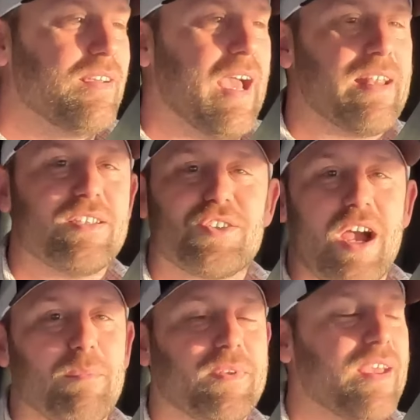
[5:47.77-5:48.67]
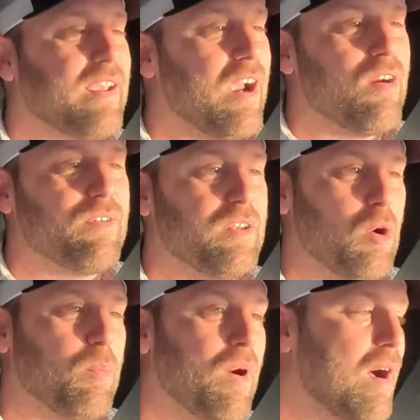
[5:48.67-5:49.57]
Had the shop take care of it,
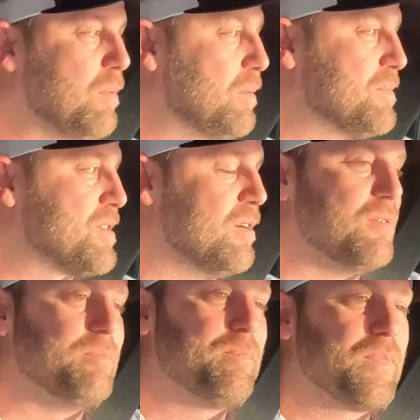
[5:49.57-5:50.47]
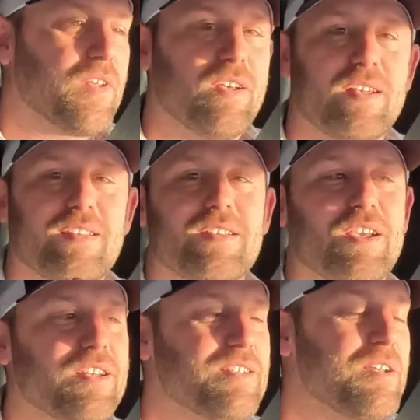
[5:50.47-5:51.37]
no problem. So good,
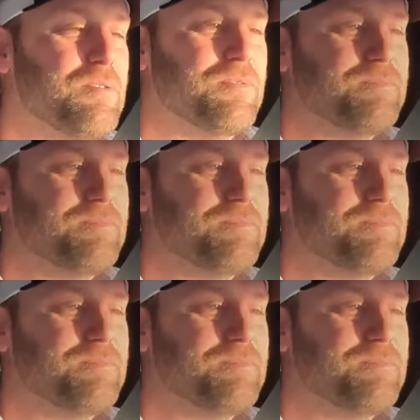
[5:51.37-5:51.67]
good as new.